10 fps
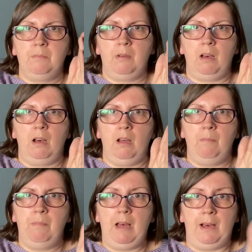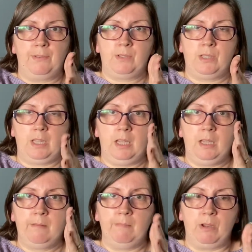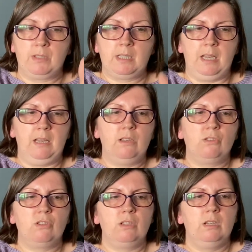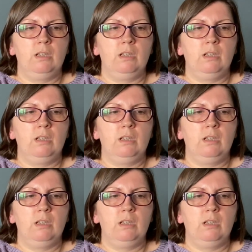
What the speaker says: after the moss stitch,